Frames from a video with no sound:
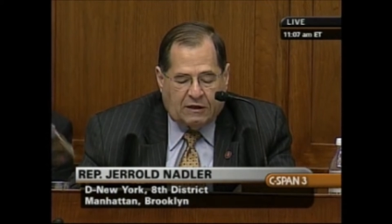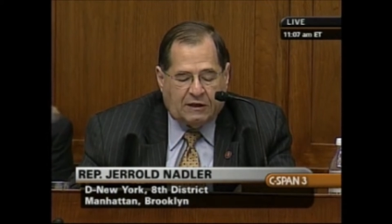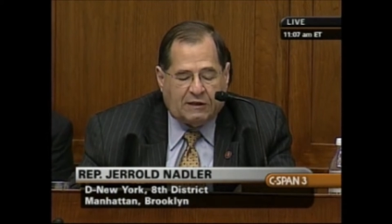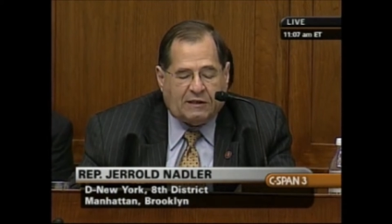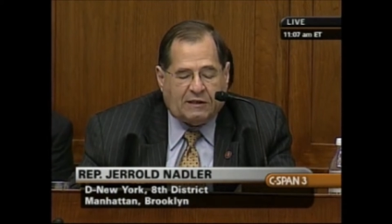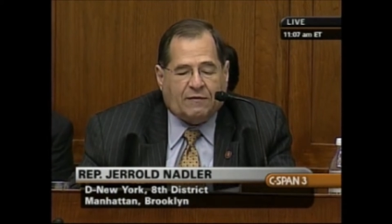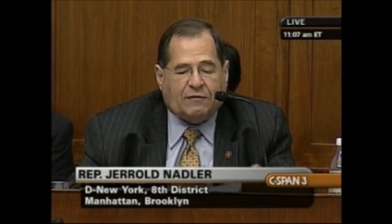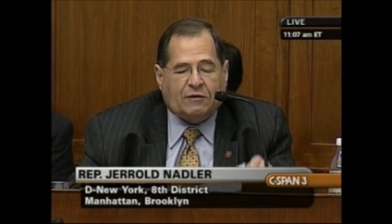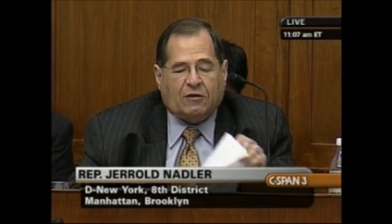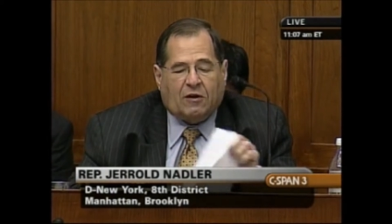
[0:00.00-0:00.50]

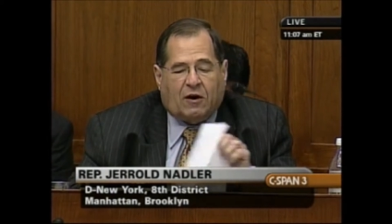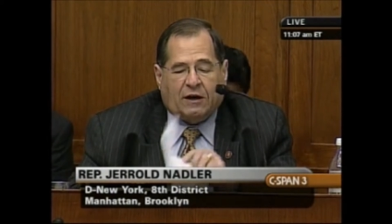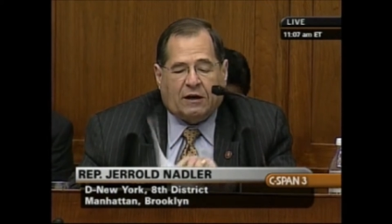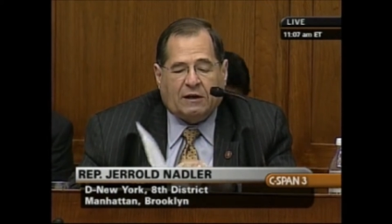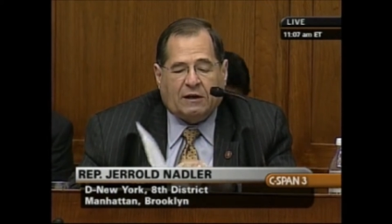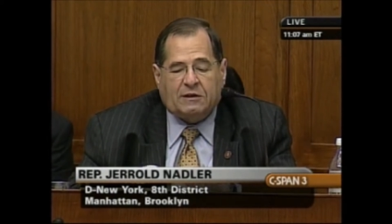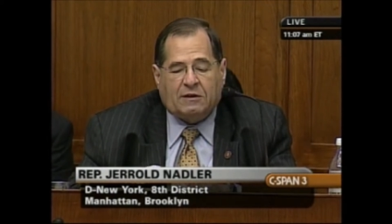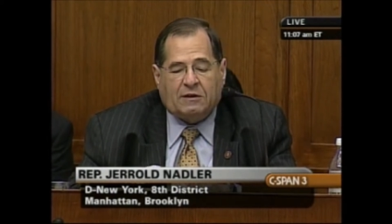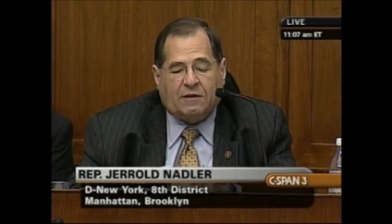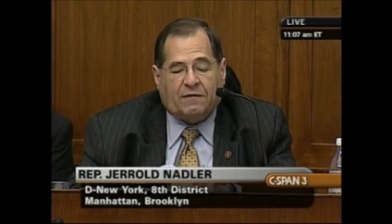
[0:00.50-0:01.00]
ever
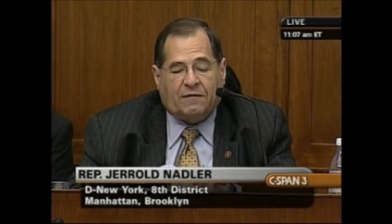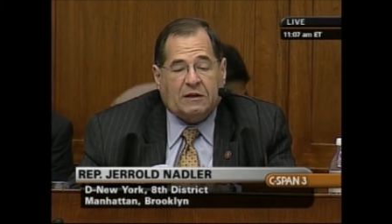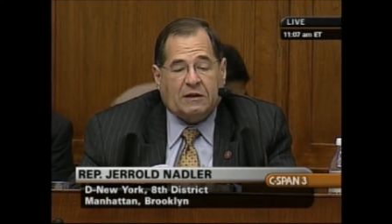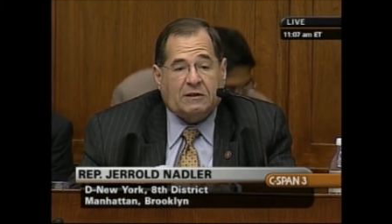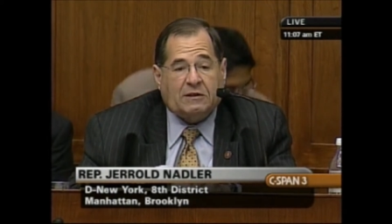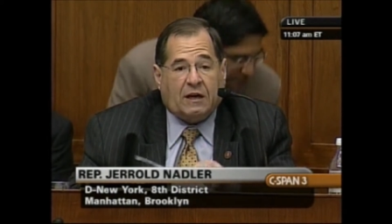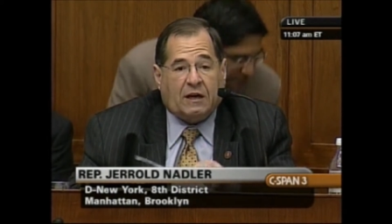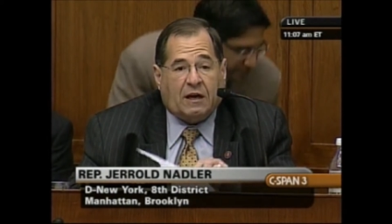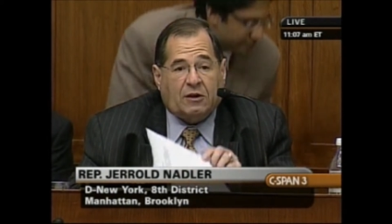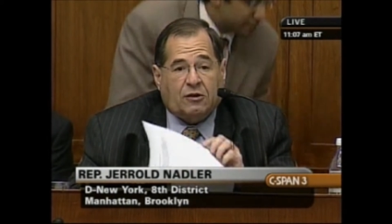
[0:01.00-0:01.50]
targets in the
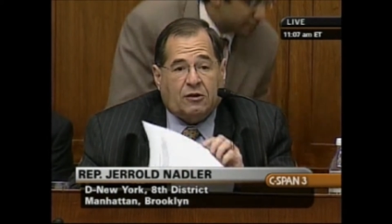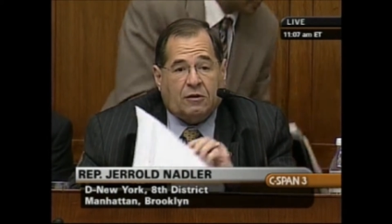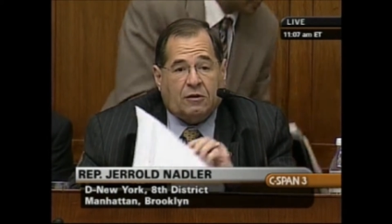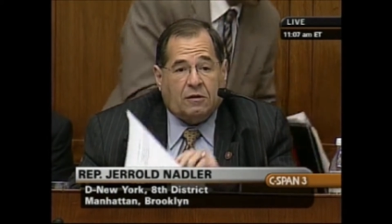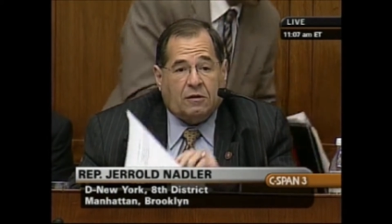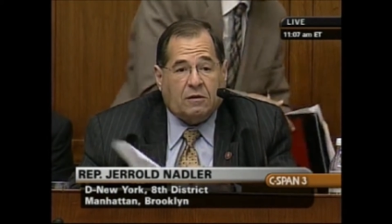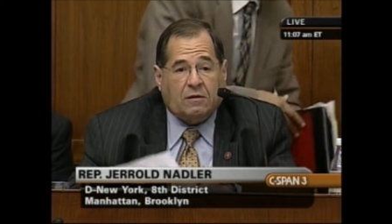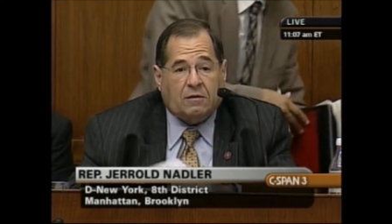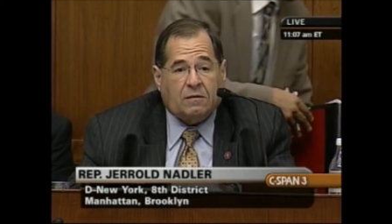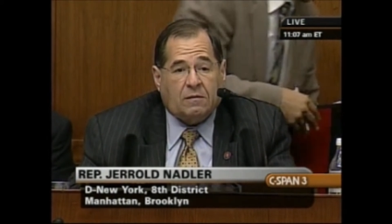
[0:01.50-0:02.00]
investigation?
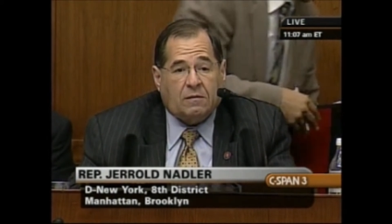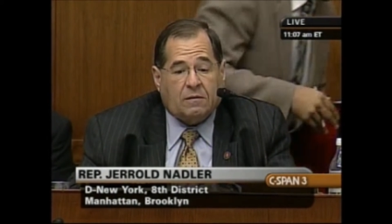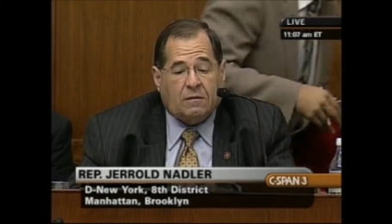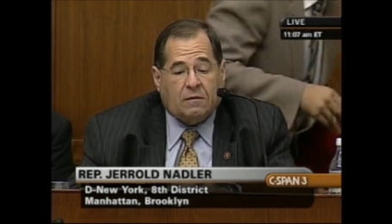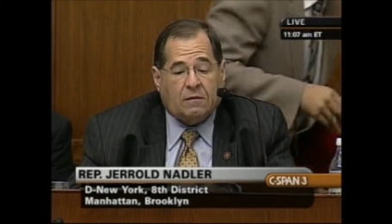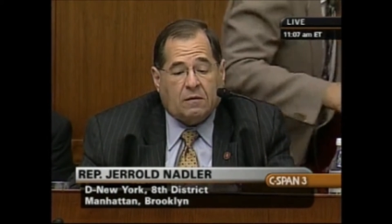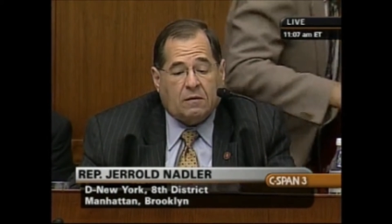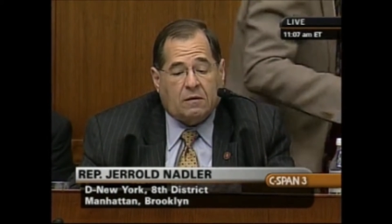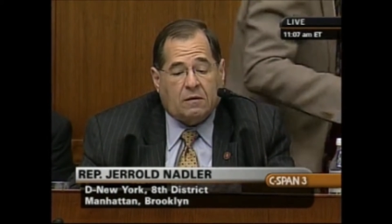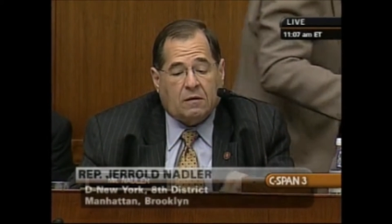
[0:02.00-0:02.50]

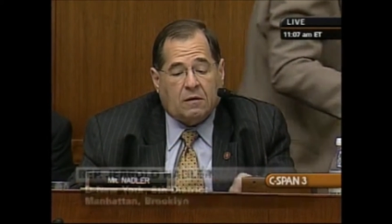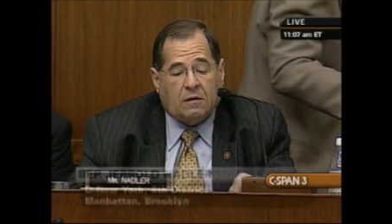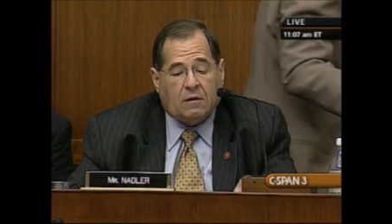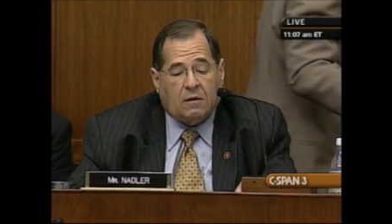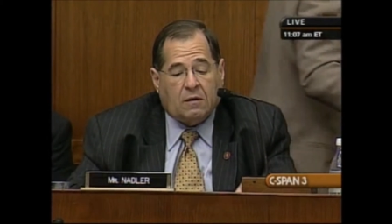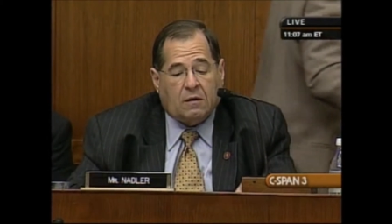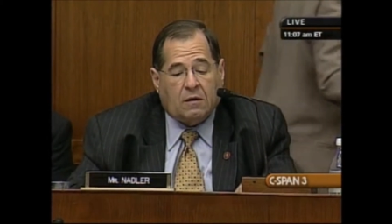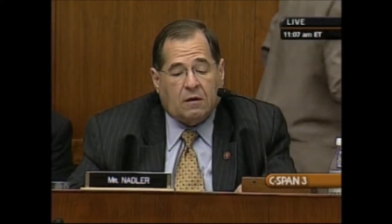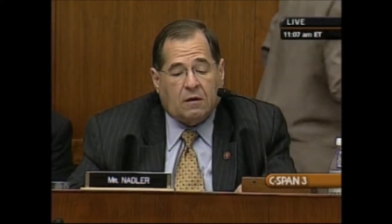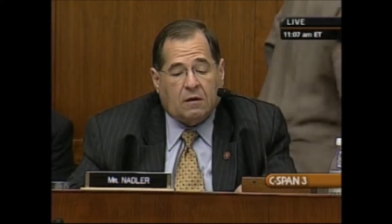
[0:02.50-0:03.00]
Uh,
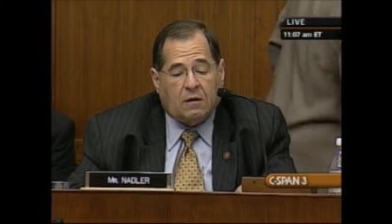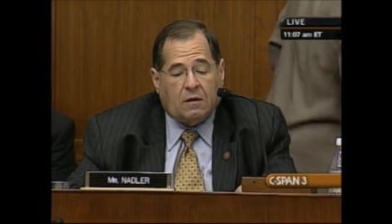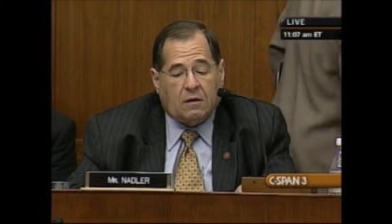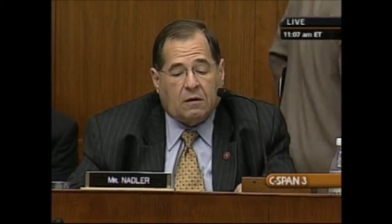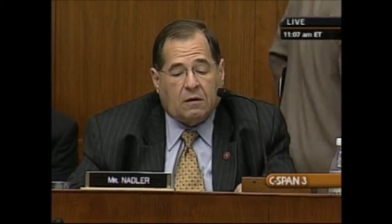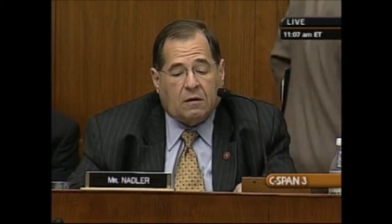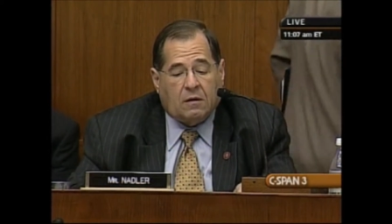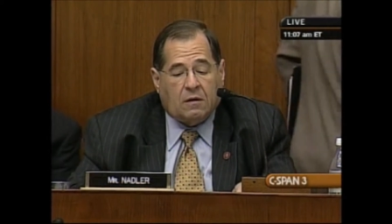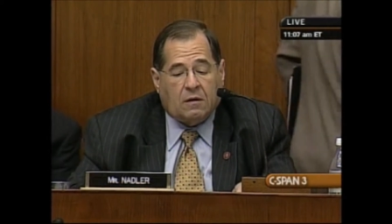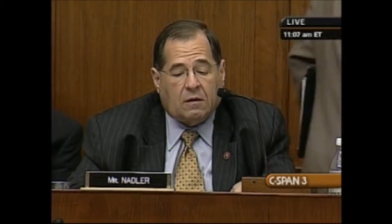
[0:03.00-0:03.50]

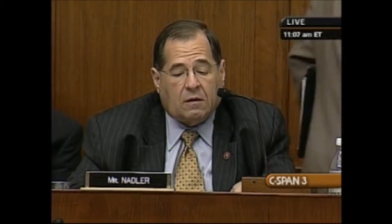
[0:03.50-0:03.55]
we uh,